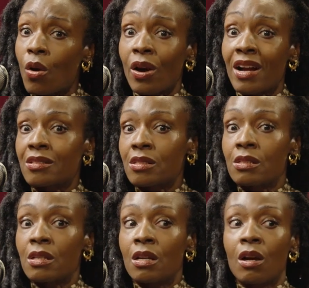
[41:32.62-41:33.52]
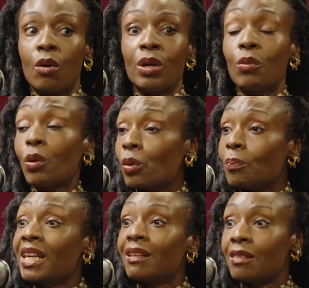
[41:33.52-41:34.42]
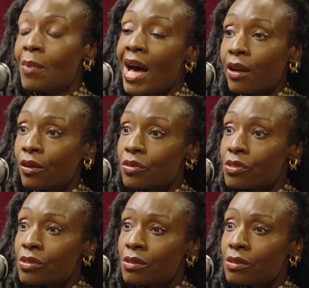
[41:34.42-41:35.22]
Or else we will repeat the patterns.